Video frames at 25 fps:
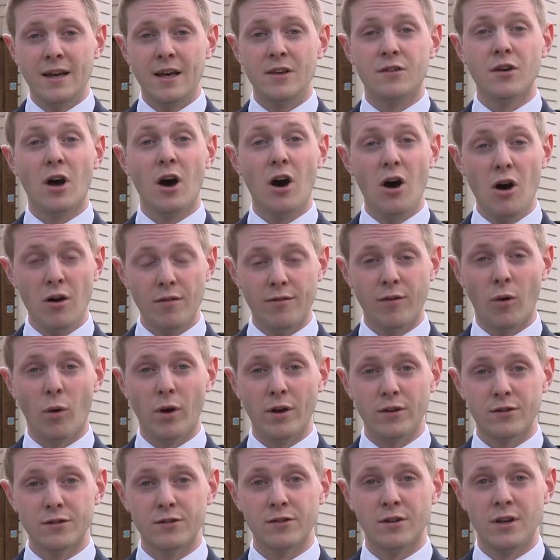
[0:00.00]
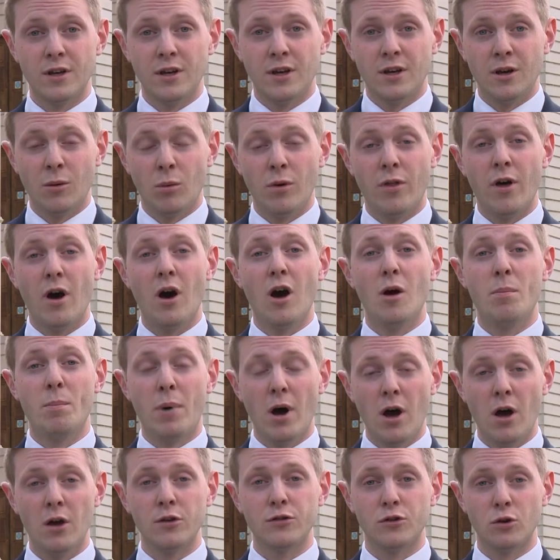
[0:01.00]
is her voice with her
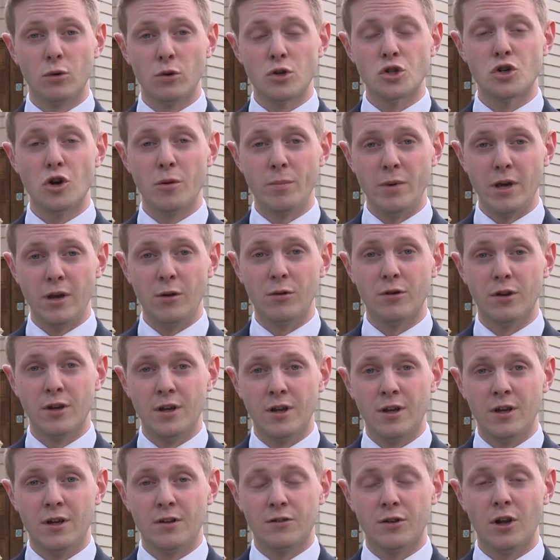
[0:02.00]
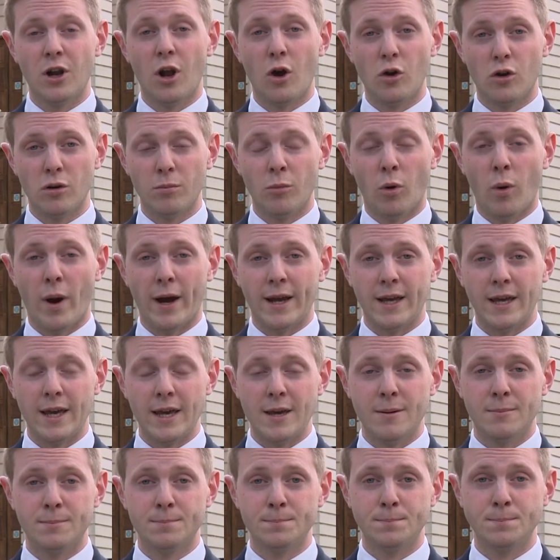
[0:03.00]
personal tribute to Logan
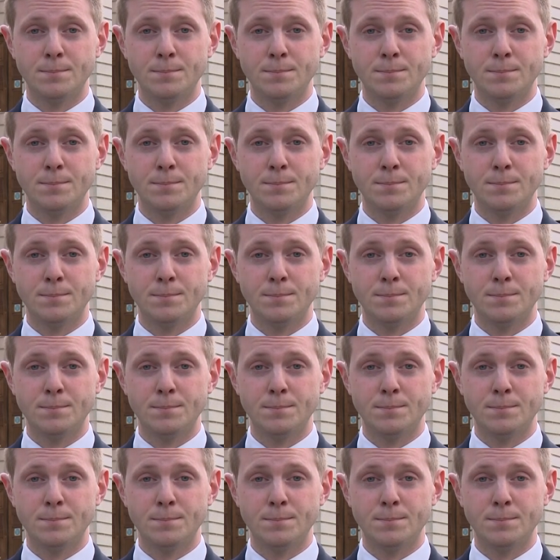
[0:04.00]
Mwangi.